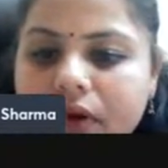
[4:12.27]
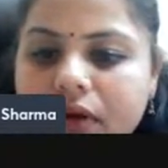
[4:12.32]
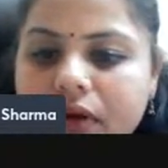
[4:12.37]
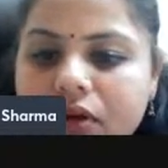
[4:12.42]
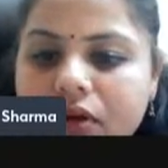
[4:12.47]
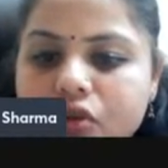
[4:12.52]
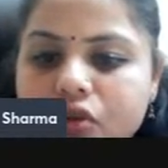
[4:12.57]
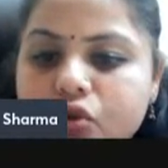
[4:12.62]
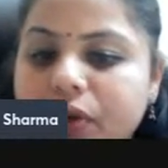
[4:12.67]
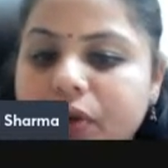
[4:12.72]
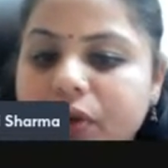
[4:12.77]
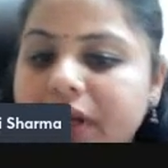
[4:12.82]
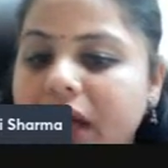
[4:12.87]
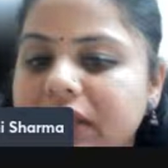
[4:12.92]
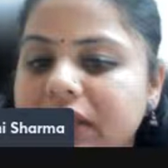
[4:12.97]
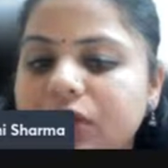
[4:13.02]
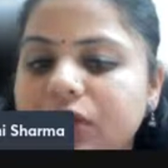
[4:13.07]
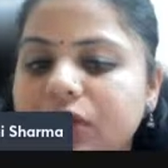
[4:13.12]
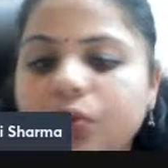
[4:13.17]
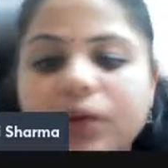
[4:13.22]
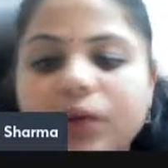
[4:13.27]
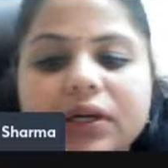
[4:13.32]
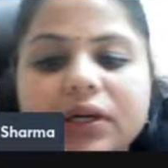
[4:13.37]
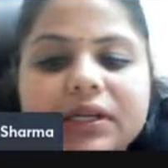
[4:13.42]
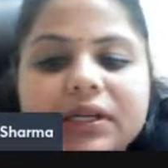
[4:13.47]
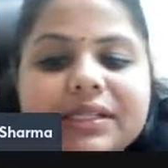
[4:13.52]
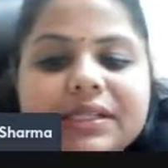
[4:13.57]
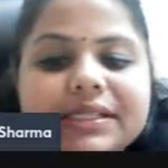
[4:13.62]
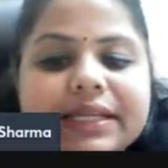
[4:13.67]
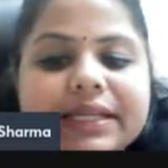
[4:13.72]
So in other
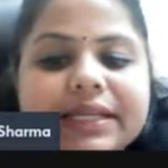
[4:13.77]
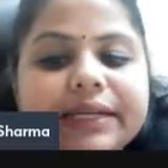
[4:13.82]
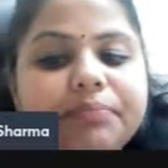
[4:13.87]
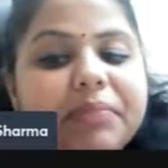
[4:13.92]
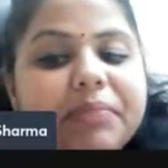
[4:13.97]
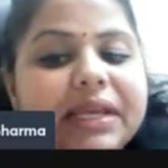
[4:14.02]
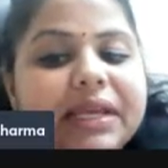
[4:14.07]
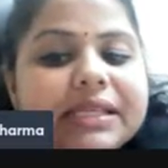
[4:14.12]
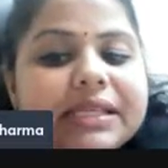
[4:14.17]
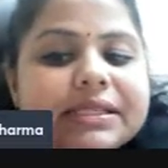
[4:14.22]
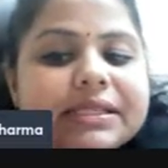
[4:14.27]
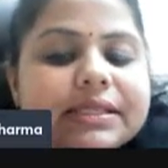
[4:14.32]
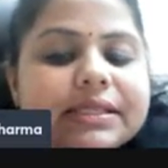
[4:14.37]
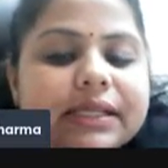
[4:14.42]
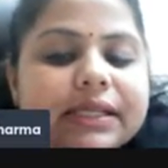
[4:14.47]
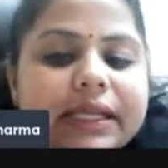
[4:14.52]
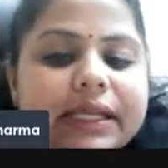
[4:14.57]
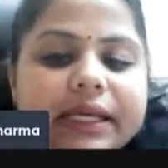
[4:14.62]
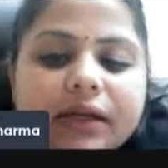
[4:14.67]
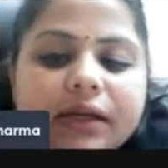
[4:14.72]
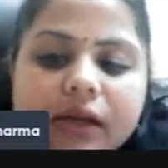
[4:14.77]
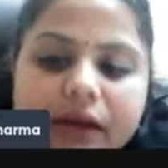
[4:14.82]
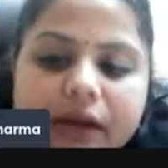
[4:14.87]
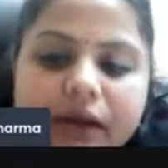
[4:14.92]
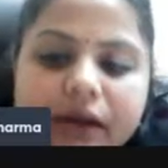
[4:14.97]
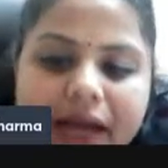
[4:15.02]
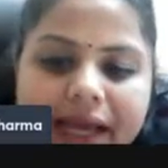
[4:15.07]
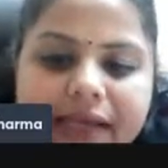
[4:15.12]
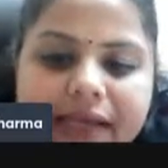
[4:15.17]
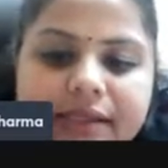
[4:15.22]
words, it means the legal
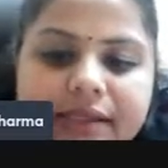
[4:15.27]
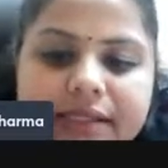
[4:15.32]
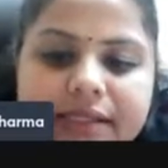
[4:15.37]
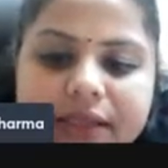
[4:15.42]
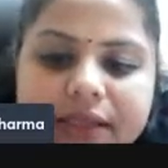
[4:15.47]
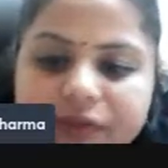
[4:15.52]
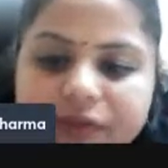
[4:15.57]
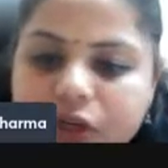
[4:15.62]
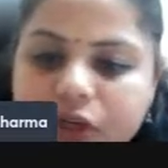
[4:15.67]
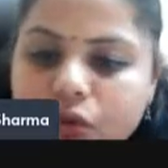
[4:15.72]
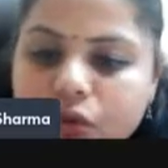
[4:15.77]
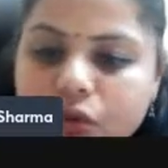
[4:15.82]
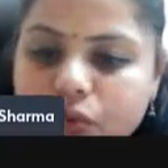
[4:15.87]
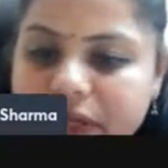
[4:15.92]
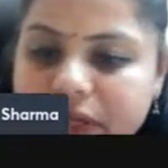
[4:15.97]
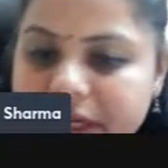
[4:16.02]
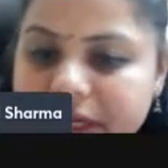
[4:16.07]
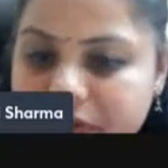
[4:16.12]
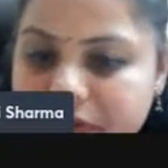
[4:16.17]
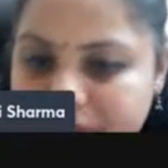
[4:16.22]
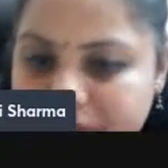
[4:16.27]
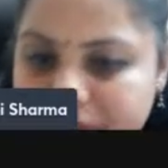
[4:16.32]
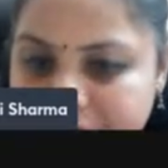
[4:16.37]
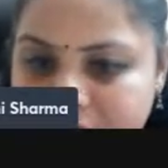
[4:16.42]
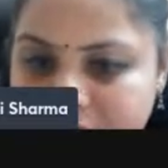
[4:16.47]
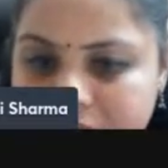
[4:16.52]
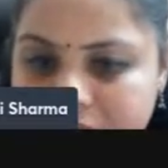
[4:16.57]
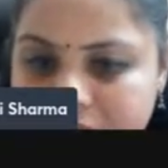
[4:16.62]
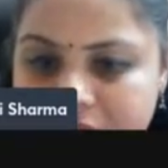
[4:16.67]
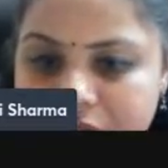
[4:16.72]
rights given to the
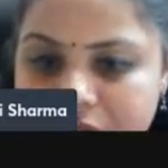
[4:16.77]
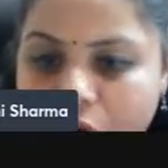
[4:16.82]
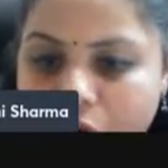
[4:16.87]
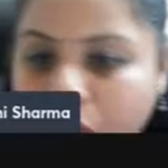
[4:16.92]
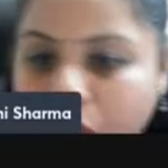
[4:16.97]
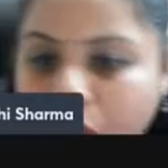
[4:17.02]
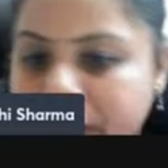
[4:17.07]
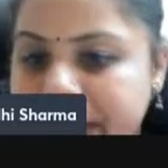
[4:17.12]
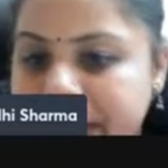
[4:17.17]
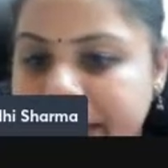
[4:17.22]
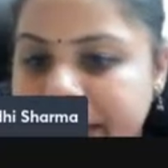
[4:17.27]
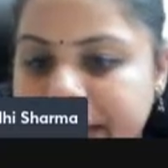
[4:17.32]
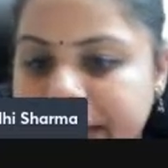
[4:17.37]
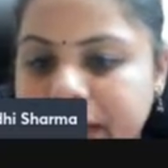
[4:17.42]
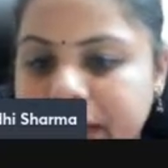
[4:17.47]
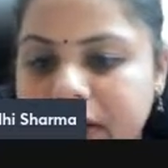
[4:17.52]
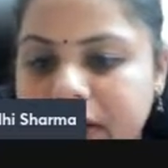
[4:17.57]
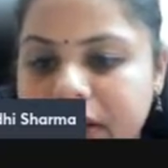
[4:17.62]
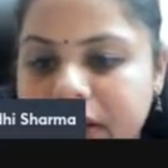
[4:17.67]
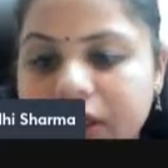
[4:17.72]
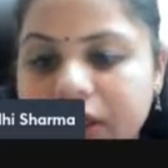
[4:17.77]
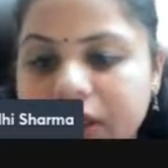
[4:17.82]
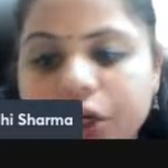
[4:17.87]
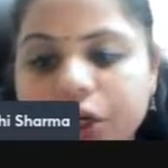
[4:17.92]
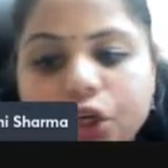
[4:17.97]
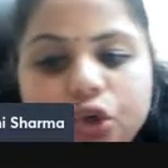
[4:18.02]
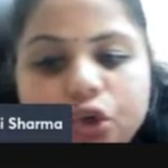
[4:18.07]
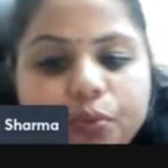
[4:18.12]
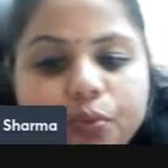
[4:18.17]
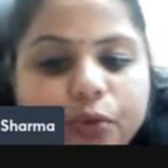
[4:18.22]
inventor or creator
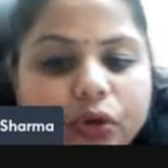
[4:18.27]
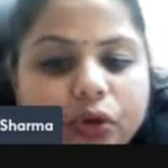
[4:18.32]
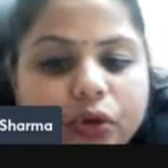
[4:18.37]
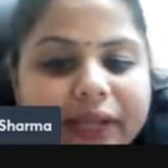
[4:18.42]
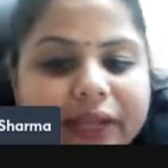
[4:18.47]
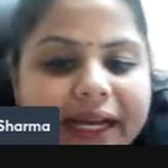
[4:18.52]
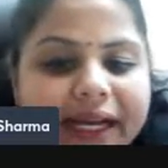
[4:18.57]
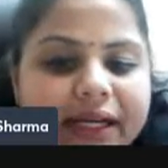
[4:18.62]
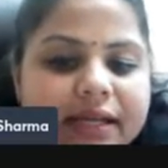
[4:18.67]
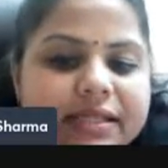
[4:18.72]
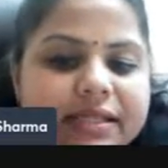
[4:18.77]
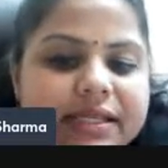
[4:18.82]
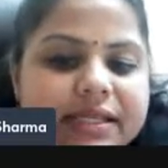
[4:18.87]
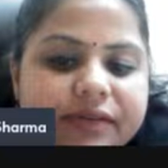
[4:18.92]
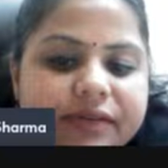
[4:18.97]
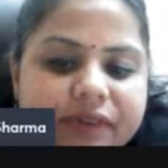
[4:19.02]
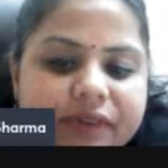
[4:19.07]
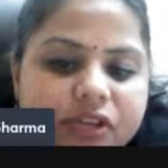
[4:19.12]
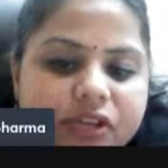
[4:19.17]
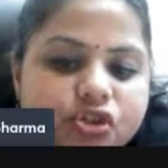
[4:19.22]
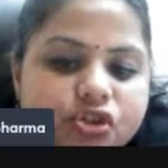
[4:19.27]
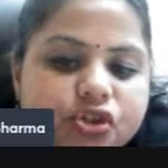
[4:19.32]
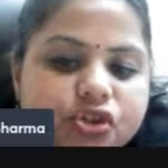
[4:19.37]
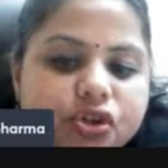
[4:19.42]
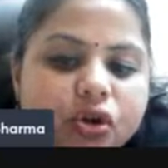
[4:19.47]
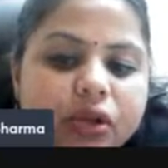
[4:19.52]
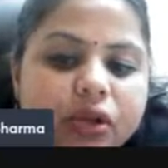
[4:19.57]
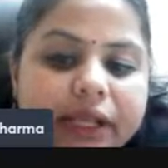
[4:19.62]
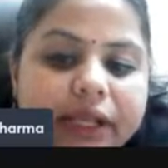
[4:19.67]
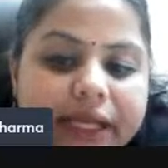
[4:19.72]
to protect his invention or
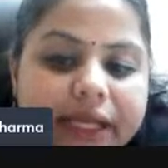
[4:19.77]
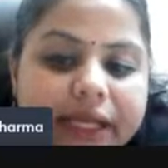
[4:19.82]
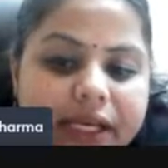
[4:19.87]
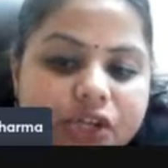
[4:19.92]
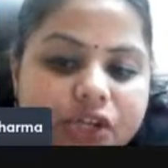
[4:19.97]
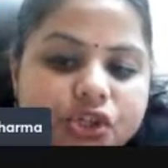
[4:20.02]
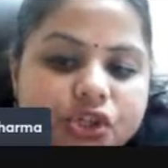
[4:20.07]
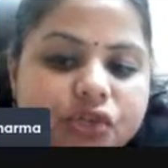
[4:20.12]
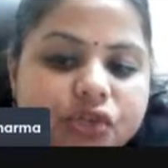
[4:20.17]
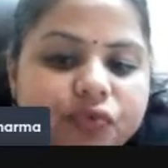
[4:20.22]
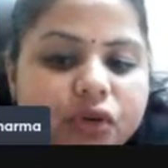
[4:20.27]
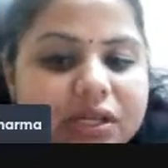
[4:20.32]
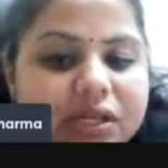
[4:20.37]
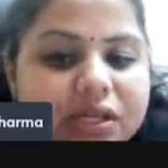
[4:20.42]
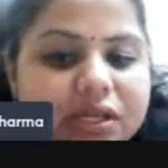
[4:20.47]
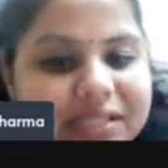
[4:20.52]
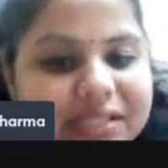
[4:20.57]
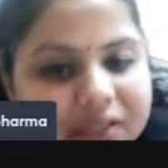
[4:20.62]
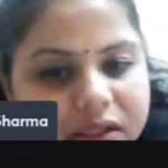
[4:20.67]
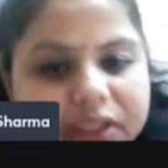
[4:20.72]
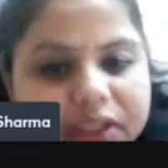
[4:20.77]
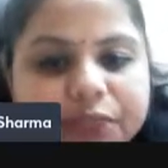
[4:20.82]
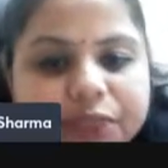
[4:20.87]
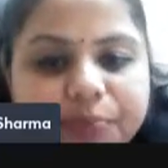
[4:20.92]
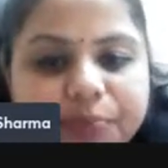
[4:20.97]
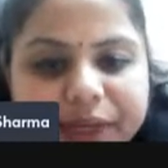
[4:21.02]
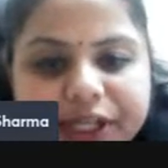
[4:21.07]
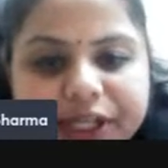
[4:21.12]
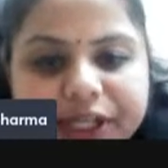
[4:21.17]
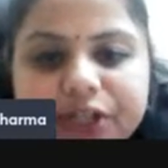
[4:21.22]
creation for a certain
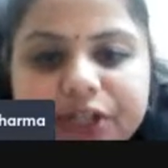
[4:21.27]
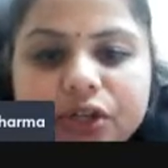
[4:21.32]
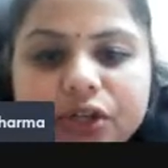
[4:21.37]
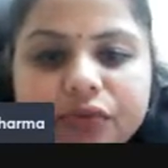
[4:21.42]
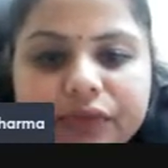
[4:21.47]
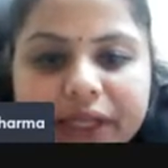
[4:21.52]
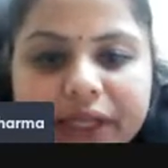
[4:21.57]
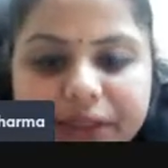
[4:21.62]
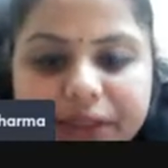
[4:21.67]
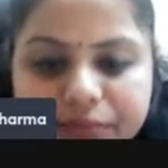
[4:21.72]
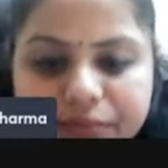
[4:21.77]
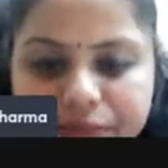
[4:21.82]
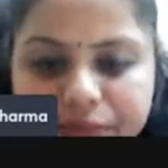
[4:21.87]
period of time.